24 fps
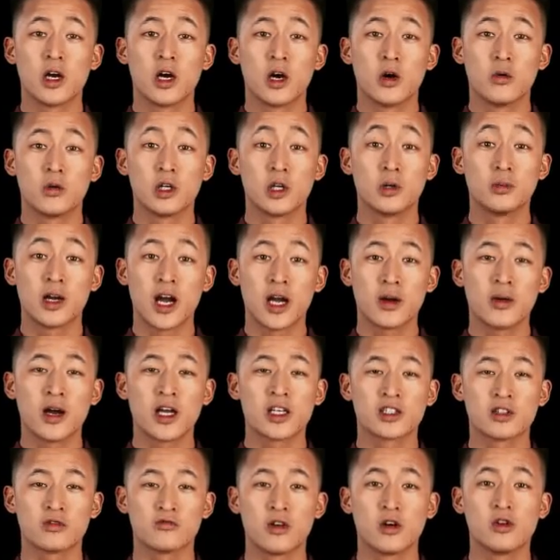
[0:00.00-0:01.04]
When you play
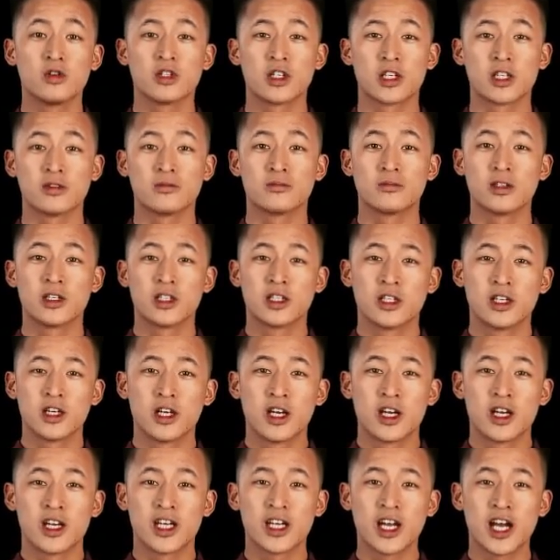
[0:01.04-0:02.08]
Master Roshi,
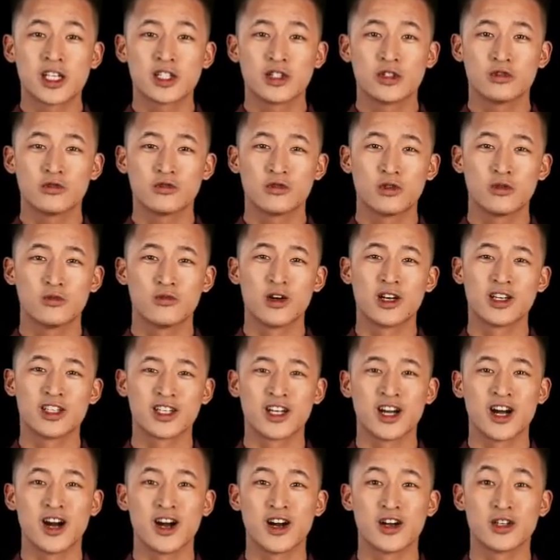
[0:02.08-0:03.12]
he lets you draw 1
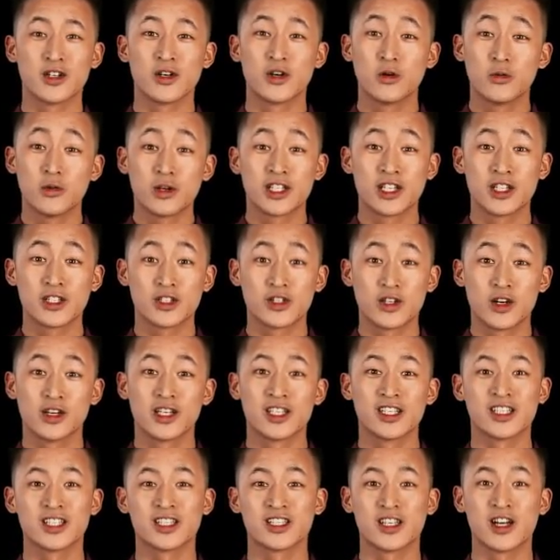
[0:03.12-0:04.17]
card, always a
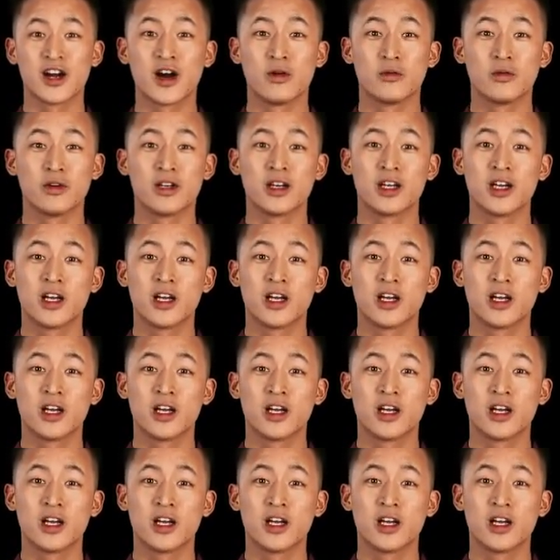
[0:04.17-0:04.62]
solid start with.